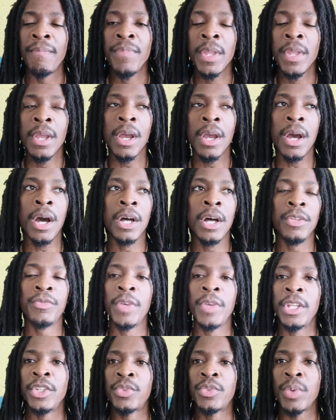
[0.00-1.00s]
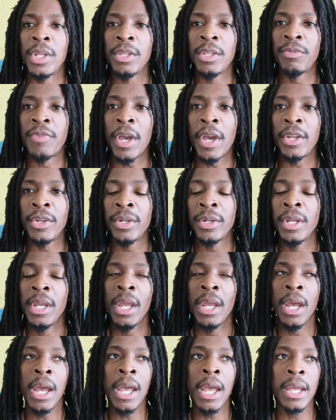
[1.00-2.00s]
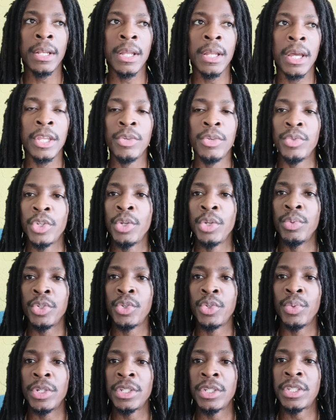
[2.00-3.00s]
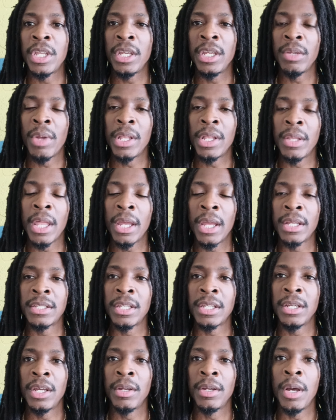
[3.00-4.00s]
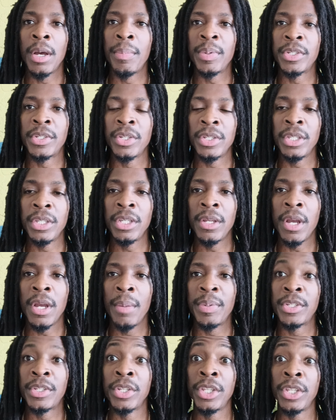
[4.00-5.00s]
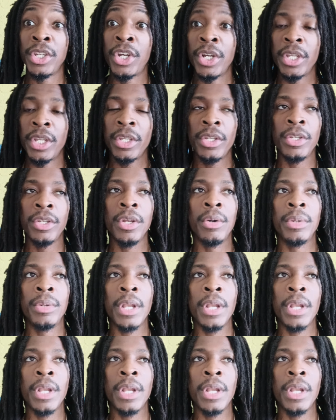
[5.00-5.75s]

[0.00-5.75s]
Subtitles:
He's a Venezuelan fighter, and he was doing his thing, like I said, up until he couldn't, you know.